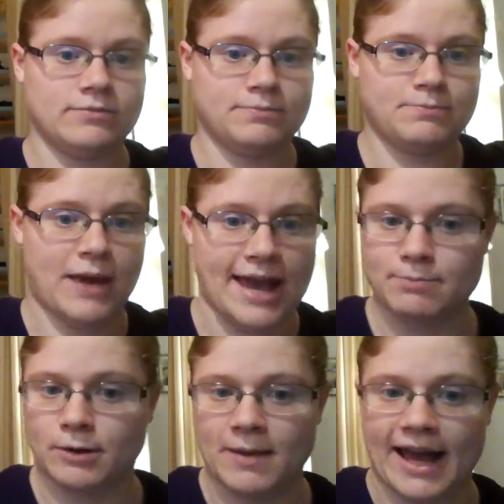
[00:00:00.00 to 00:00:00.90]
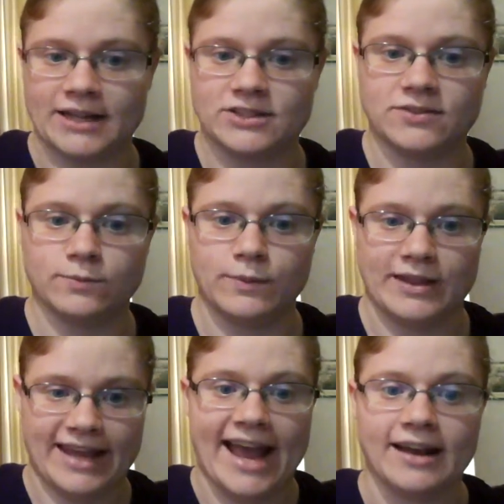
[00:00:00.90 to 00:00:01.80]
paper bags
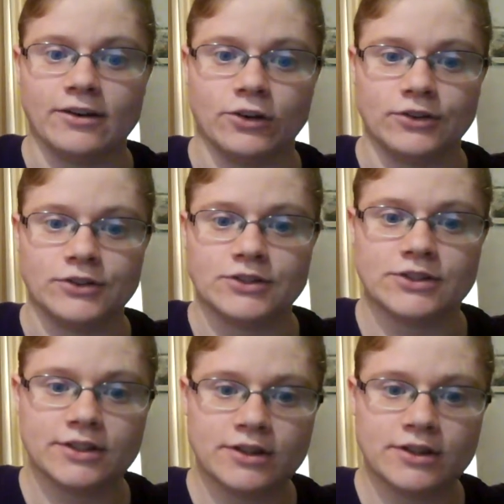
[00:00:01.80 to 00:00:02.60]
with candles